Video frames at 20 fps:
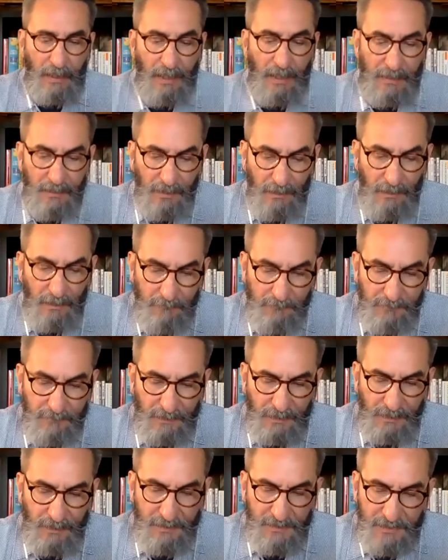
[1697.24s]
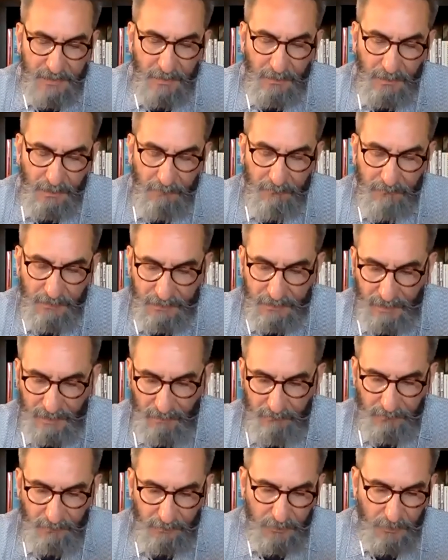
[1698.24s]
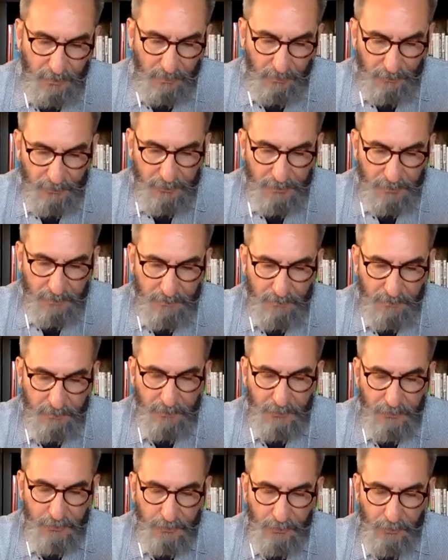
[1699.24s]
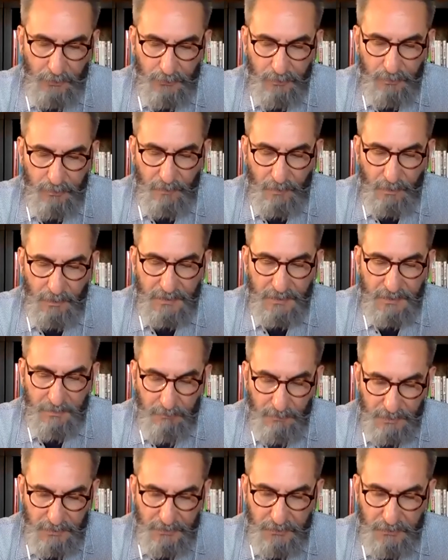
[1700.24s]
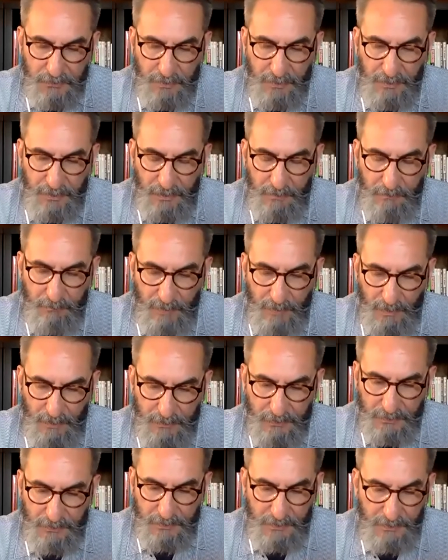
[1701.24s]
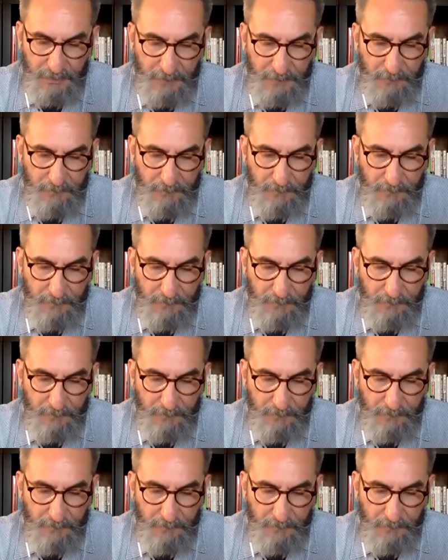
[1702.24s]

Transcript: I loved and still love the Catholic Church, the church with all its mystery and majesty.